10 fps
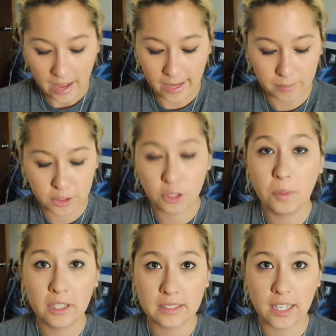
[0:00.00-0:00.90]
I am
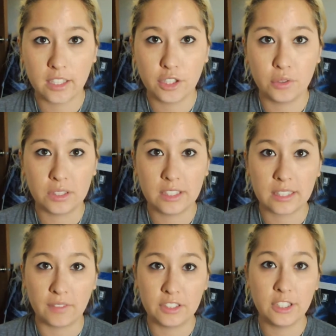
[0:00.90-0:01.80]
super excited to use
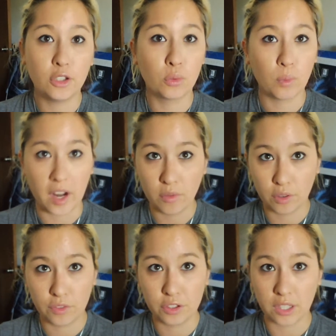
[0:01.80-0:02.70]
these. I've seen great
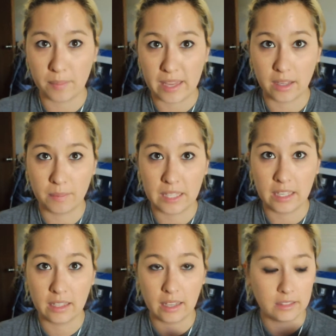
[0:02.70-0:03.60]
reviews on Makeup
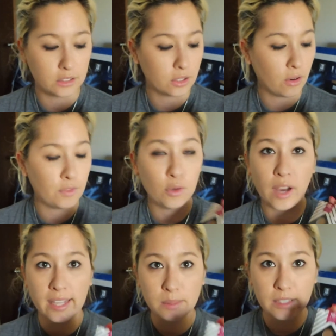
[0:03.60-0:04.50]
Geek, and so if you
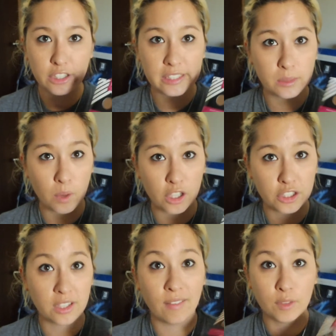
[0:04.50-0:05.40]
guys want to see
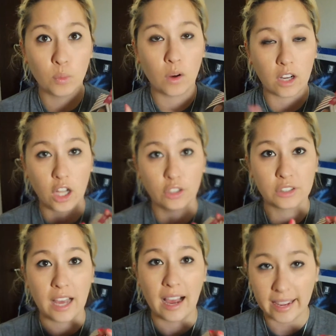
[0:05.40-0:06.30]
swatches of the
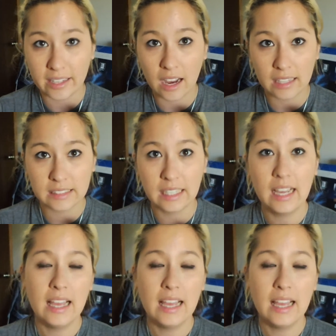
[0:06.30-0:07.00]
colors I got,